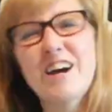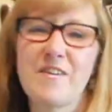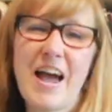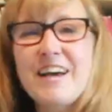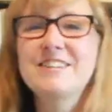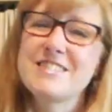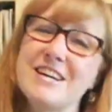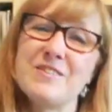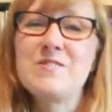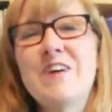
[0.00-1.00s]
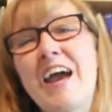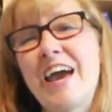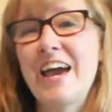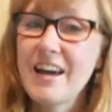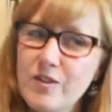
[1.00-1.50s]
our waggles
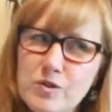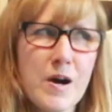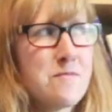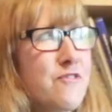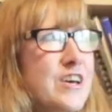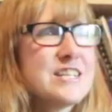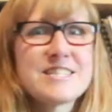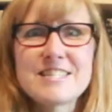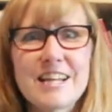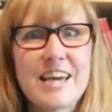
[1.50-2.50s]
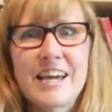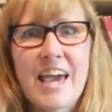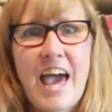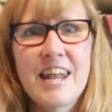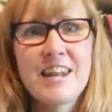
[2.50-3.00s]
away. Ooh, I'm feeling silly
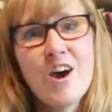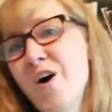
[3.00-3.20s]
again.